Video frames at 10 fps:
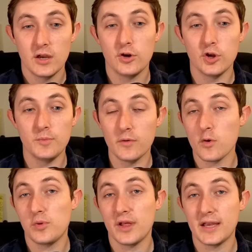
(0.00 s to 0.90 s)
could be
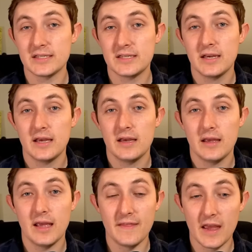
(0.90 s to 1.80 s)
replaced
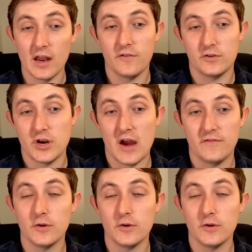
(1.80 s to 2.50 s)
in the NFL draft.